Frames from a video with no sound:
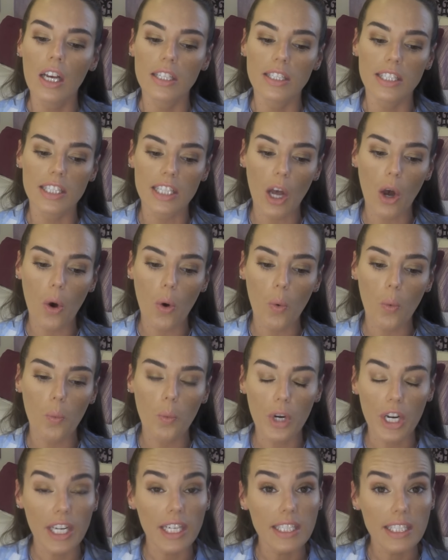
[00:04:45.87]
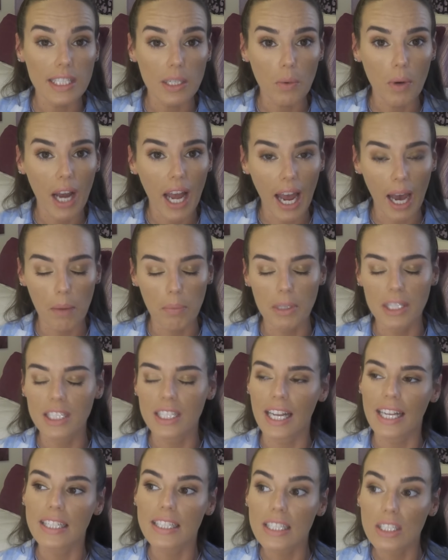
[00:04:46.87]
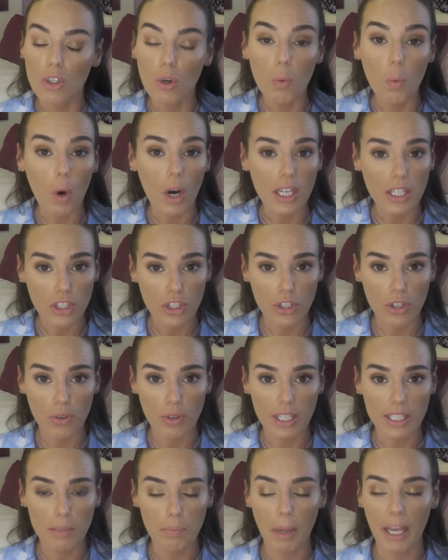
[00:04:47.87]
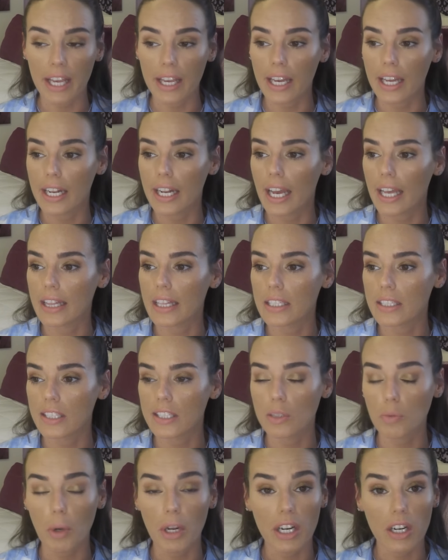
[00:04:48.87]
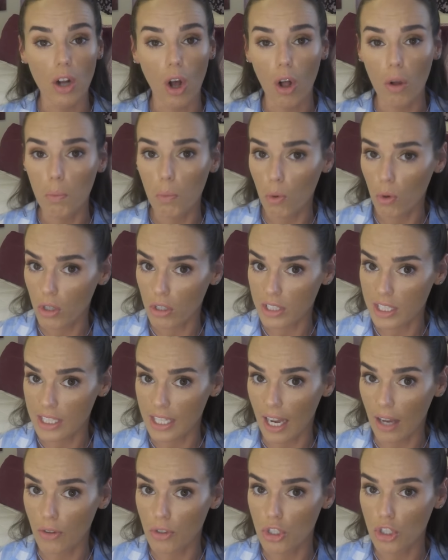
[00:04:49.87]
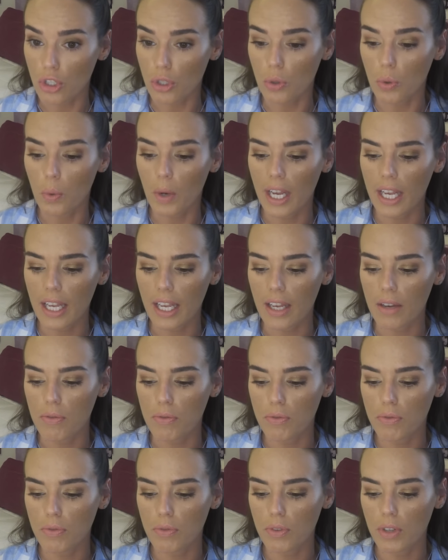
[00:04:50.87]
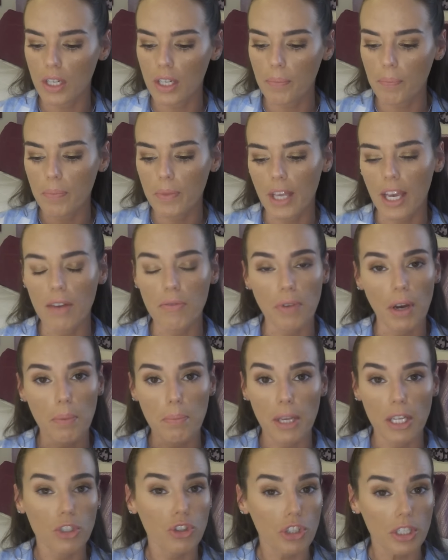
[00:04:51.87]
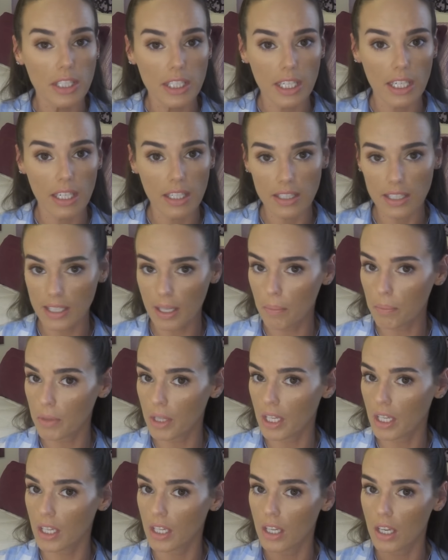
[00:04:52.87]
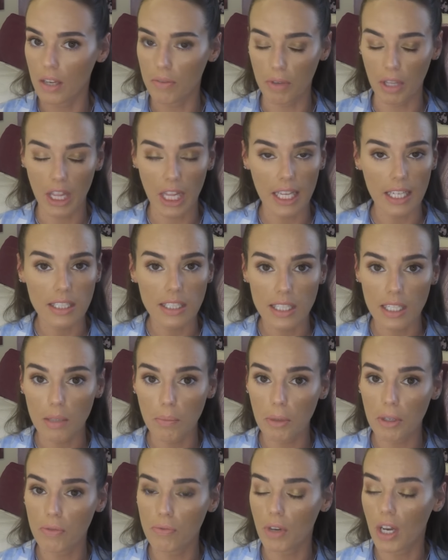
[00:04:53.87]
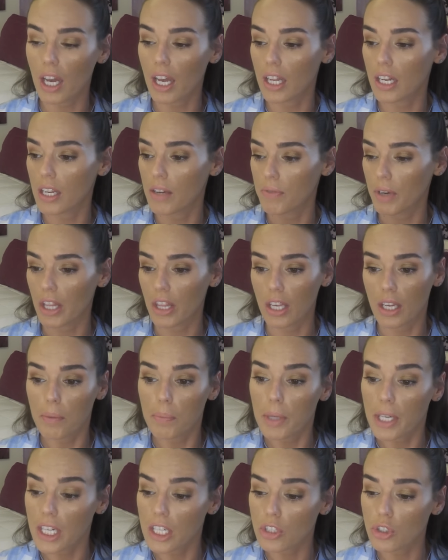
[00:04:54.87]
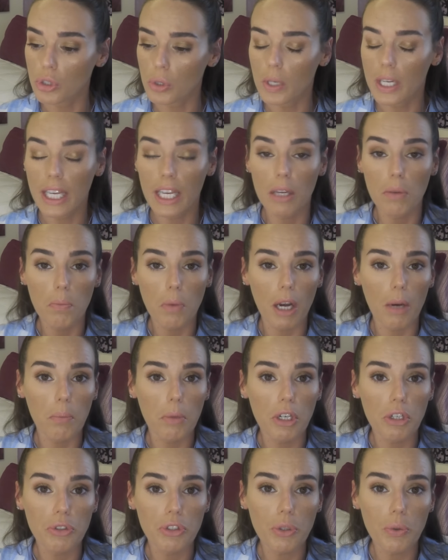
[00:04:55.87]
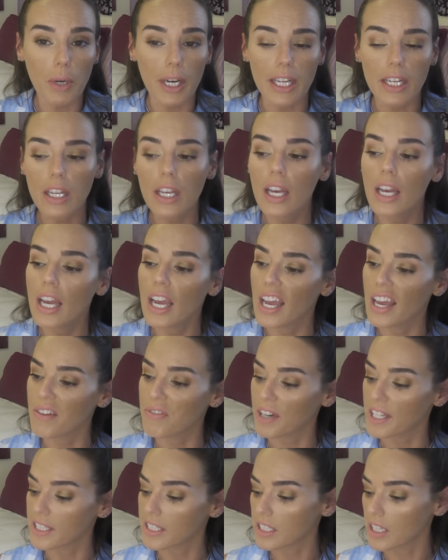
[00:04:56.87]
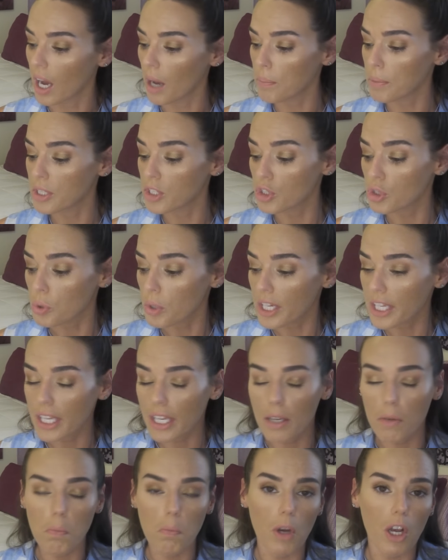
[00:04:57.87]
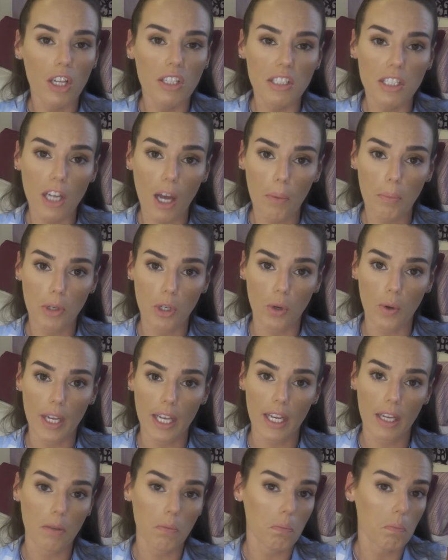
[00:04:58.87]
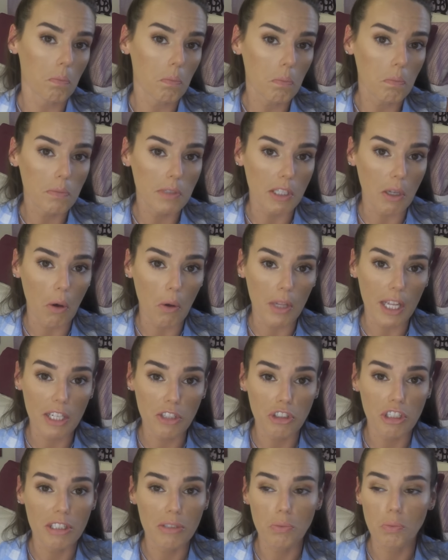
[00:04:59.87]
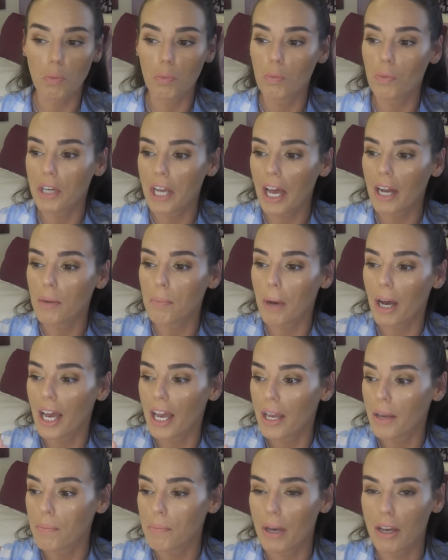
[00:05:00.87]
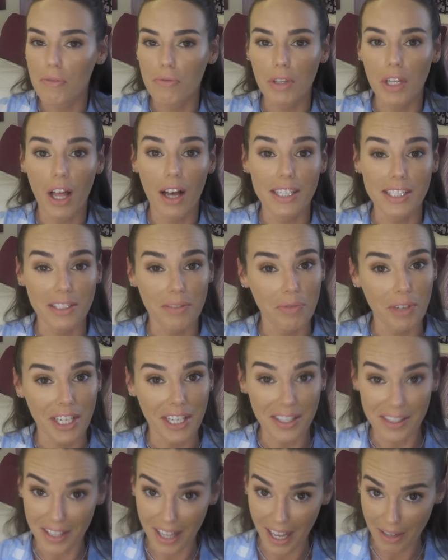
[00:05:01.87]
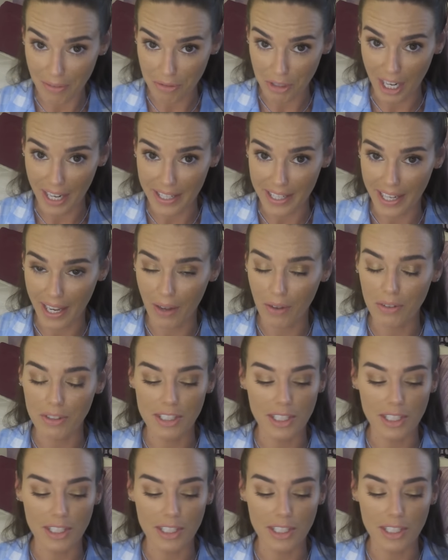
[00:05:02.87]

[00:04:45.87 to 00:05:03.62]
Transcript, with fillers: So we're going to see what happens. I still want to do this pan and this is what it all boils down to. If if I'm interested in something, if I think it's going to be fun, if I think I'm going to enjoy it, I'm going to do it. If I stop enjoying it, I'll stop doing it. So that's just kind of my, my philosophy in life right now.